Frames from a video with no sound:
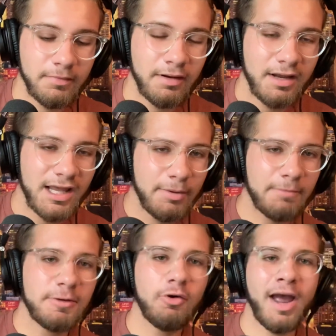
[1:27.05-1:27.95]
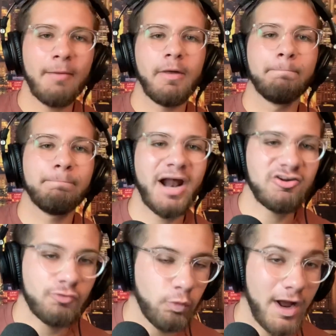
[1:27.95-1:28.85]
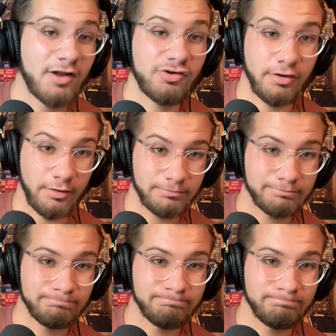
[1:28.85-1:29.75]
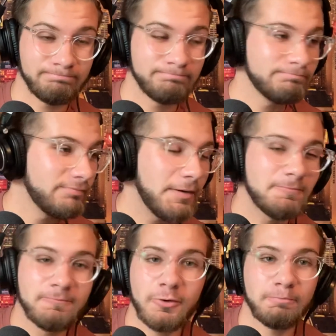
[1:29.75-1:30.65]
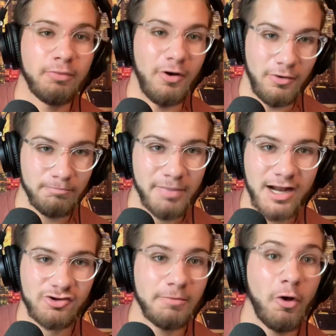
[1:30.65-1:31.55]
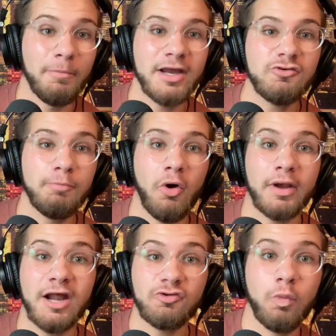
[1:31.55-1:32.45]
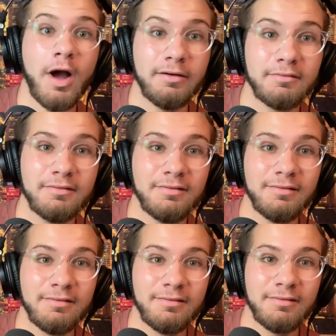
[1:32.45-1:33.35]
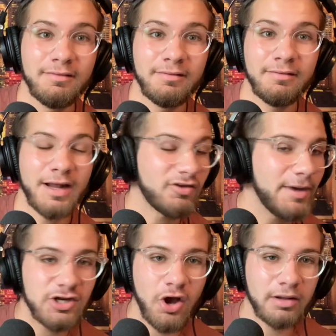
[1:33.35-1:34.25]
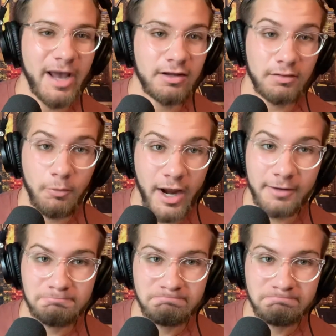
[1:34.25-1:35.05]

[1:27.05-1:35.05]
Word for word: Even if you have the best roster, in football, basketball, baseball, guess what? Doesn't mean you automatically win.